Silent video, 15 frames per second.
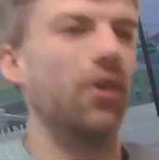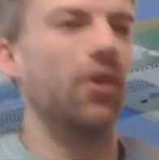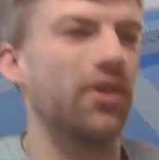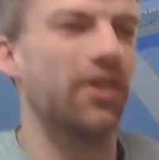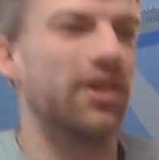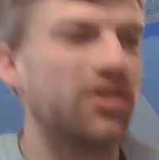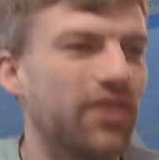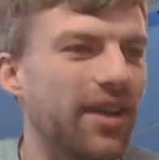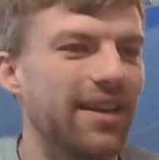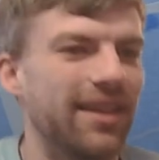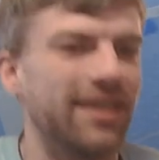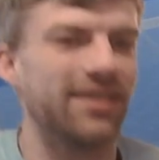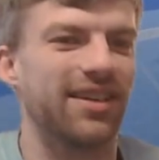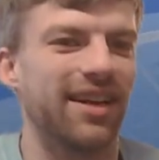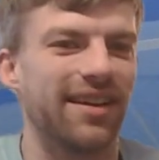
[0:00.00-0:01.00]
your
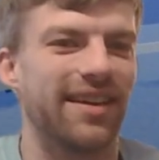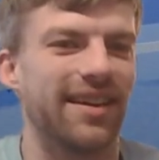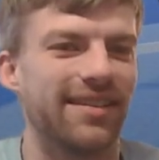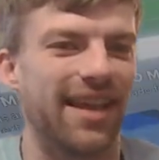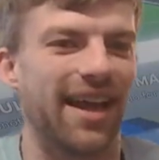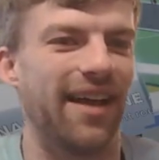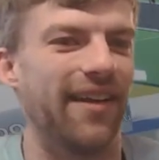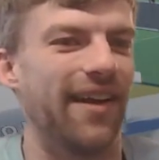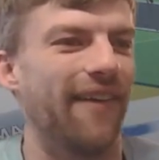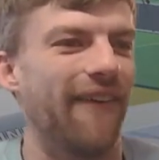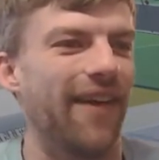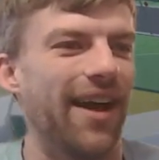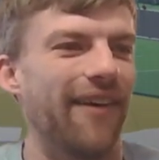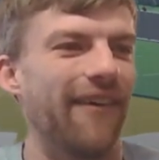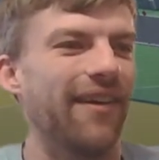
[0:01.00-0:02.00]
adrenaline junkies out there,
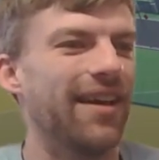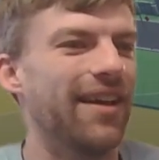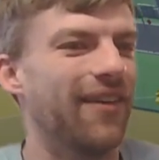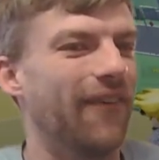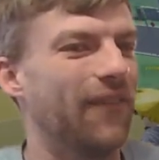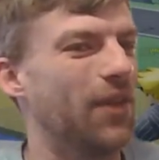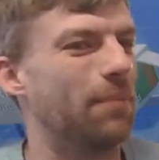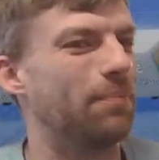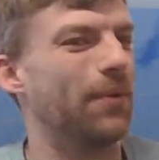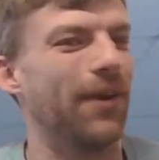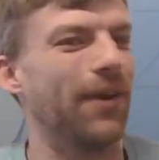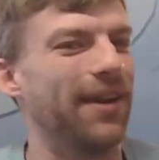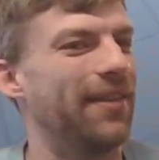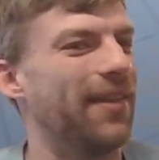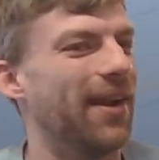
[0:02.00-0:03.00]
well, if you're
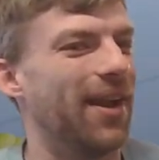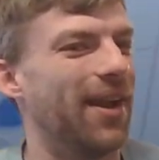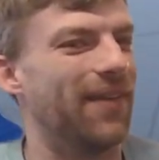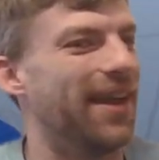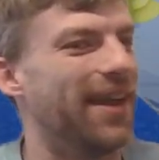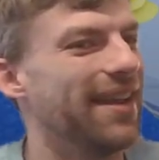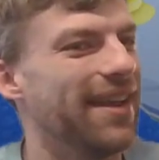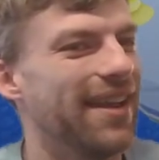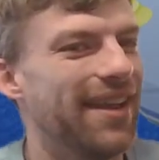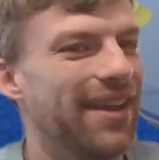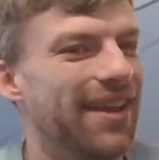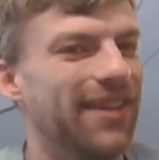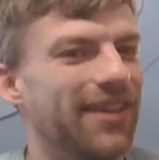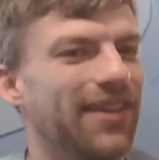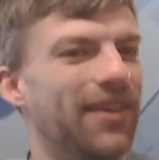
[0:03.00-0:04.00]
bored in the lobby,
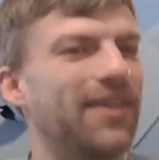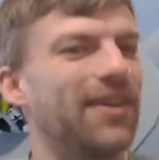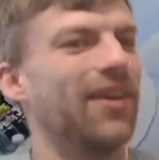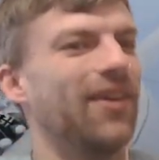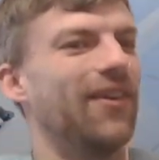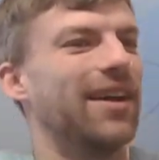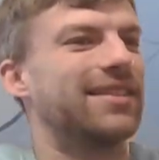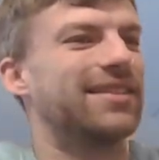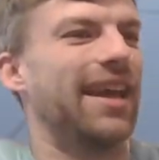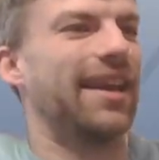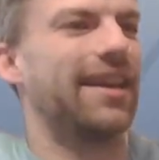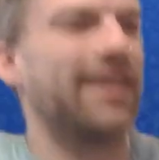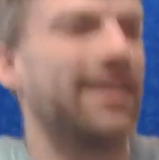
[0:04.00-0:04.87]
you can always take a